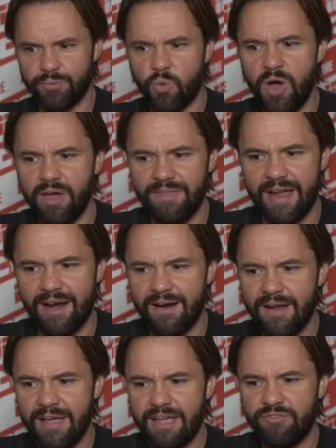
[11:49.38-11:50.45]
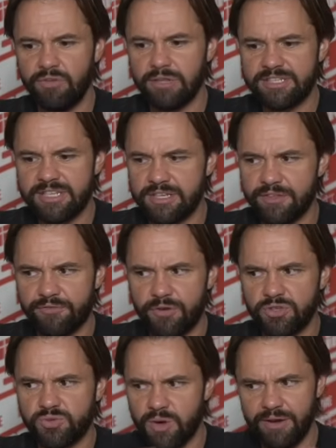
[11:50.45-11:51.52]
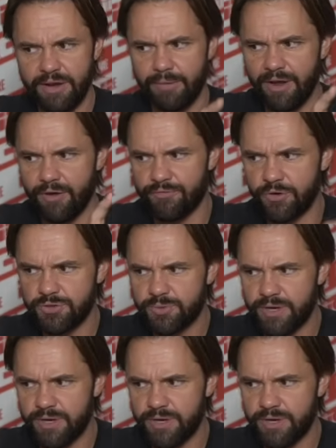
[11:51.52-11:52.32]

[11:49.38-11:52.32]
one there, if you listen to the first one, here we go, first